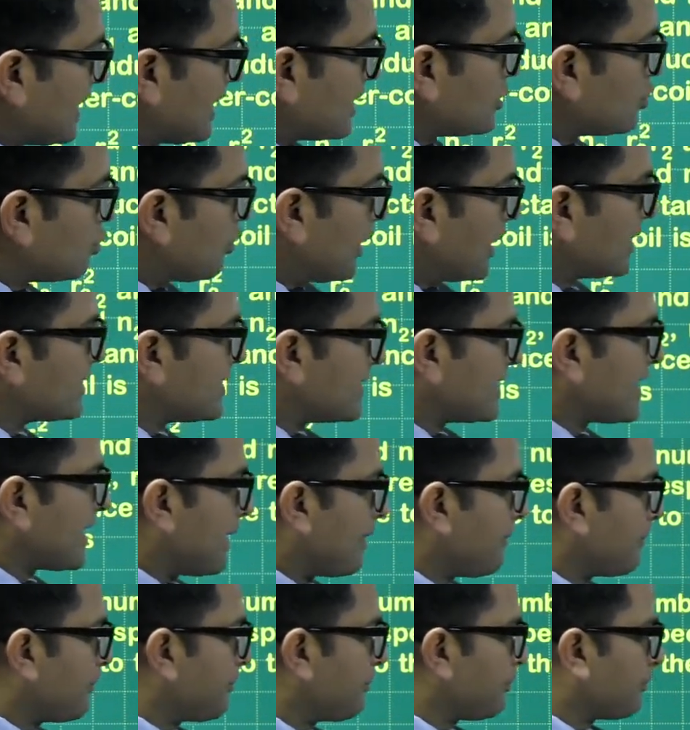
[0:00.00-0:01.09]
takes one
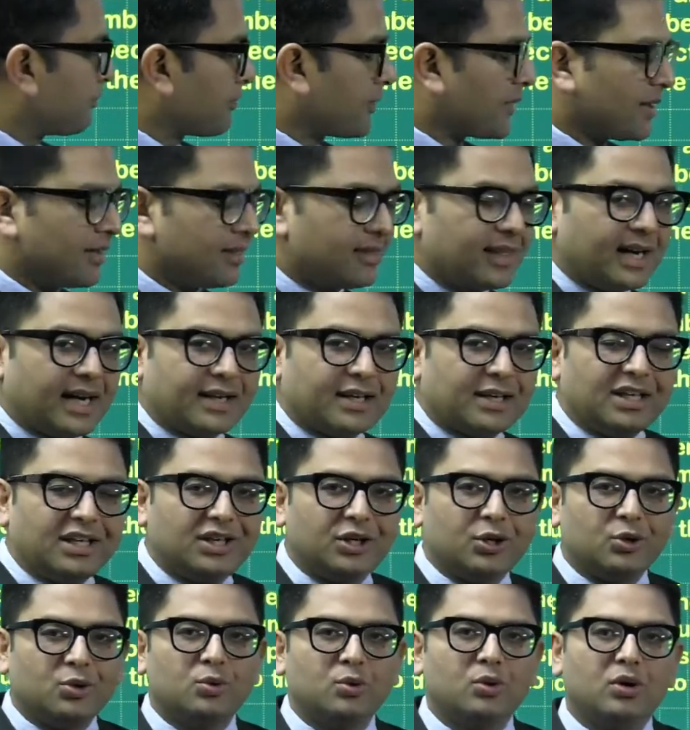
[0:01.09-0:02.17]
step, that
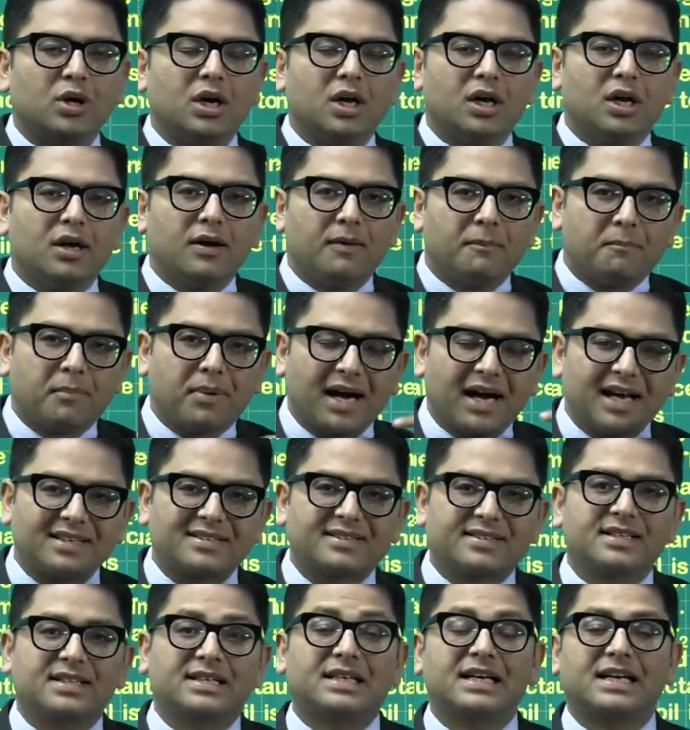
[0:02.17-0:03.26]
you pass
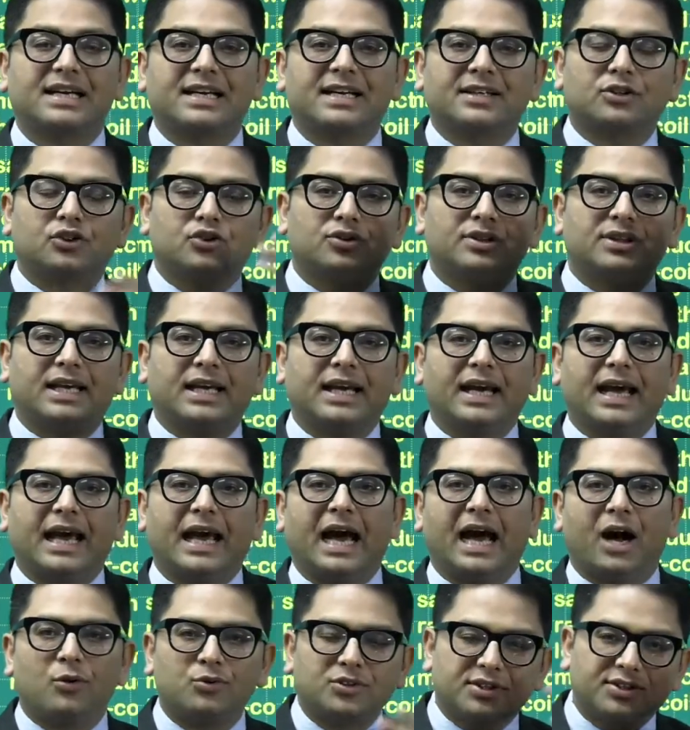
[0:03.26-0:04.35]
the current to the
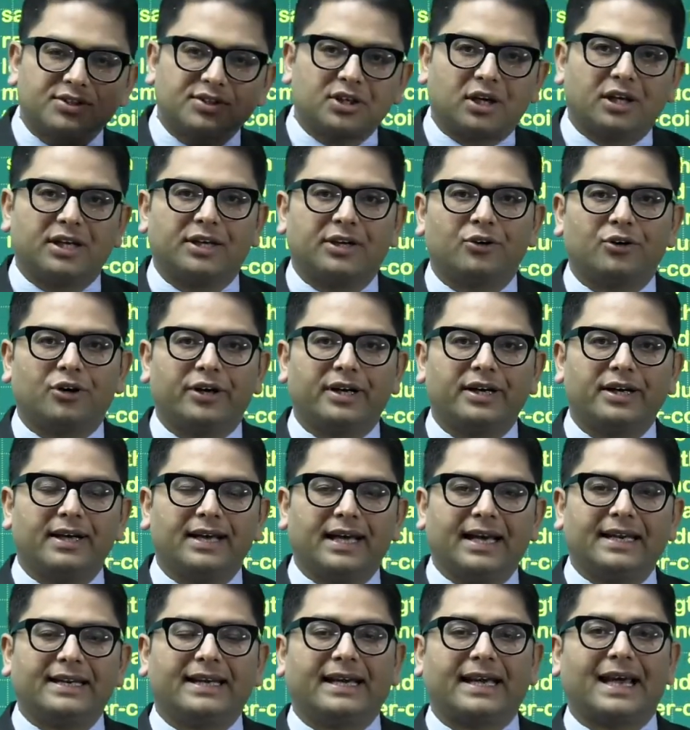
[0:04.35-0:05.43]
outer solenoid
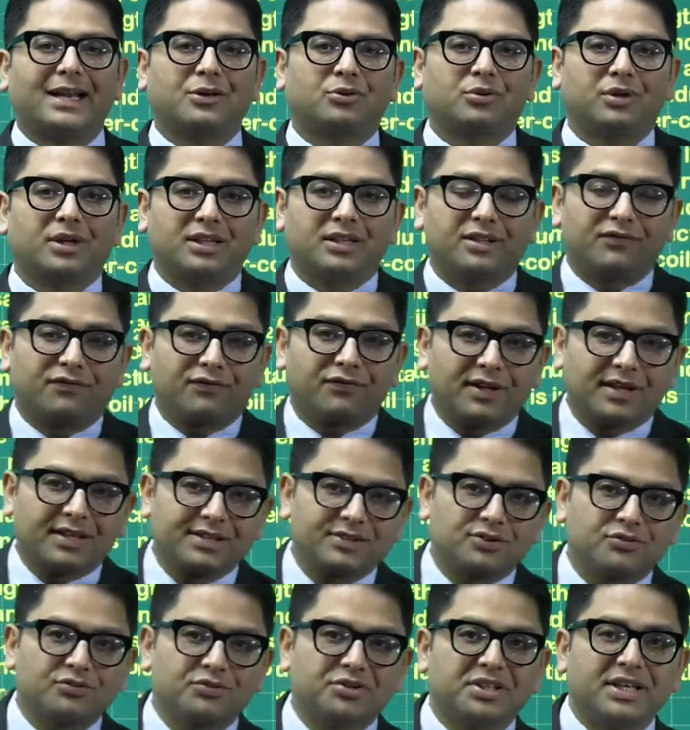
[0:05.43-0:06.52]
and calculate the flux
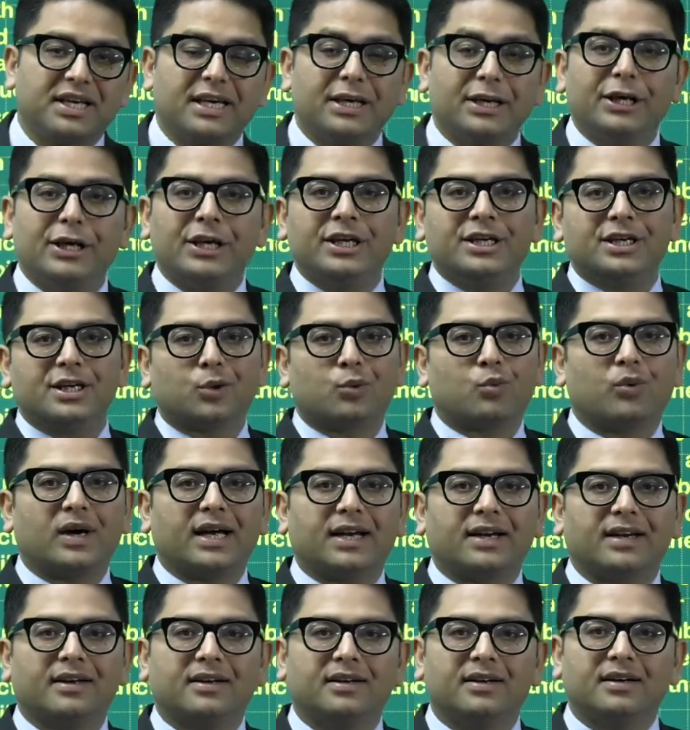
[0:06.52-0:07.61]
through the inner
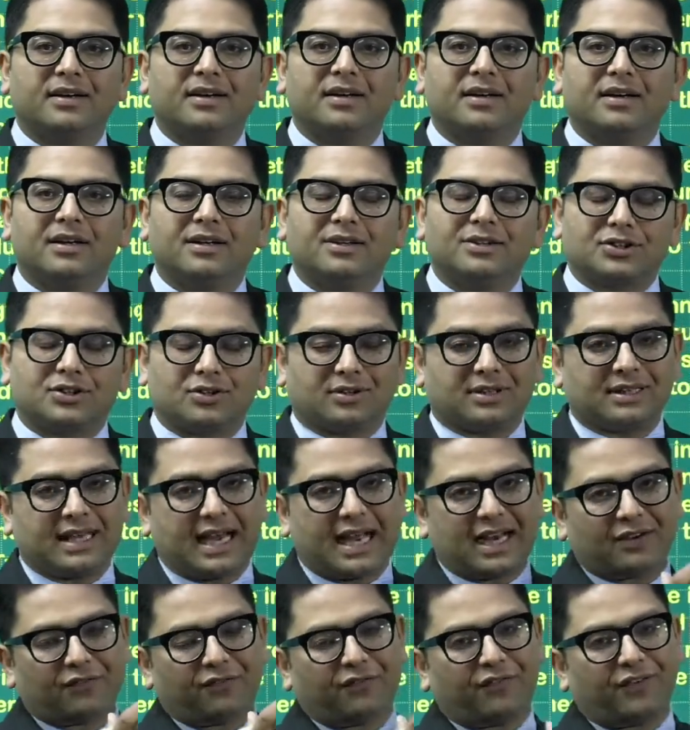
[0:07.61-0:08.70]
one. So
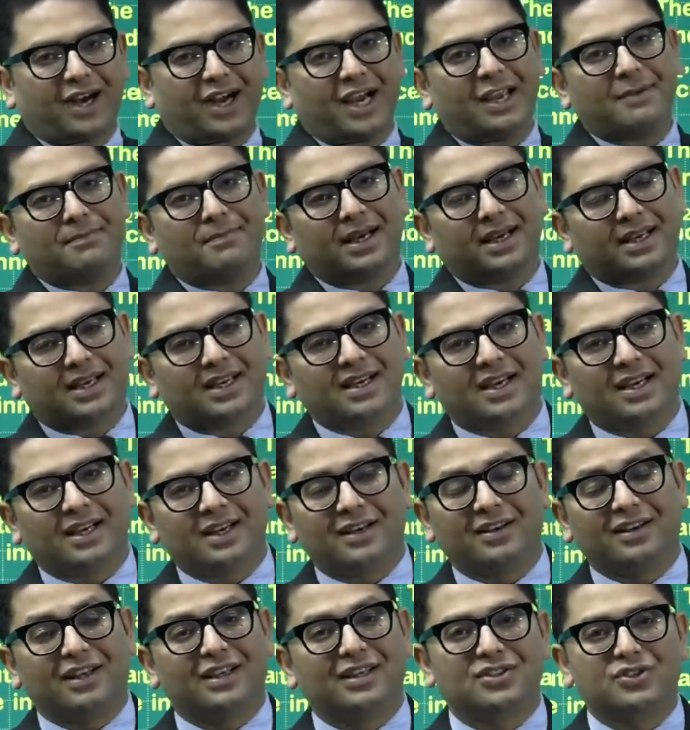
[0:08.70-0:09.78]
that phi by
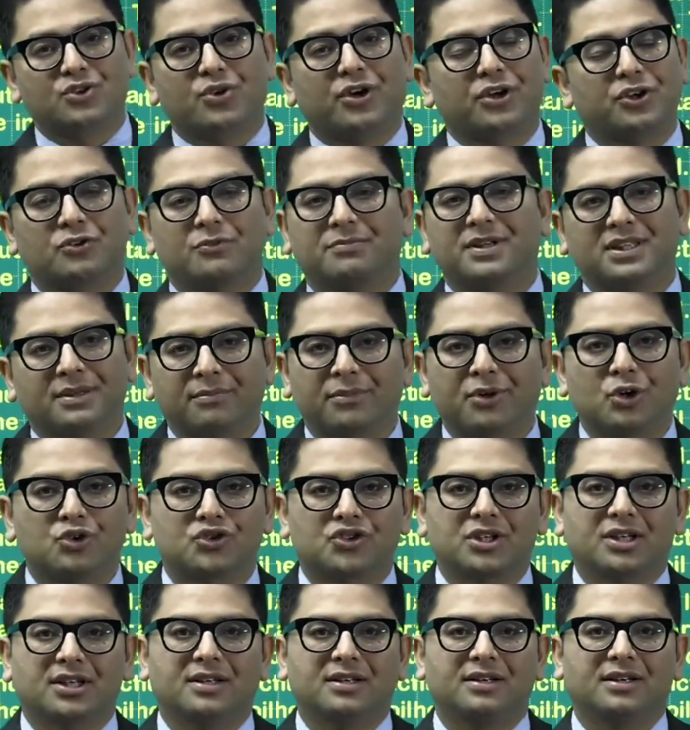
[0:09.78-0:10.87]
current is going to be the
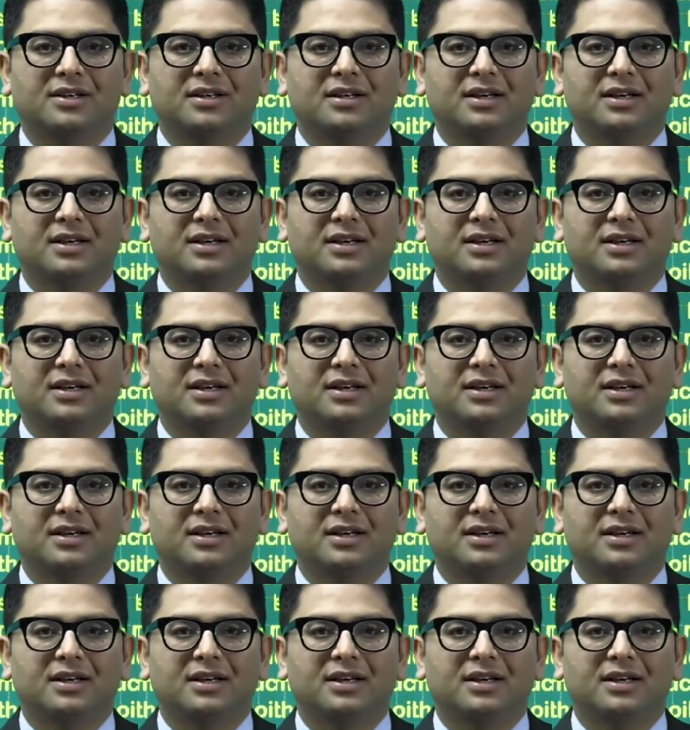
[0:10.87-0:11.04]
mutual.